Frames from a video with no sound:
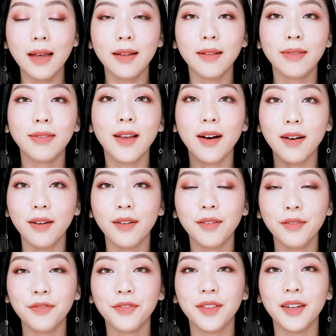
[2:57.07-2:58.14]
I
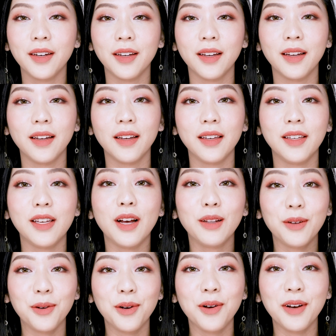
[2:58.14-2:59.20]
love the
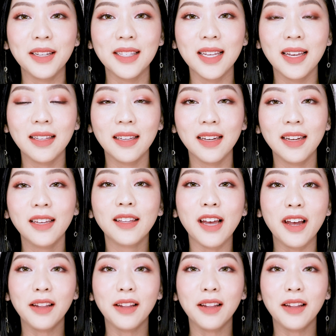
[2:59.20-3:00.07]
yellow content in it.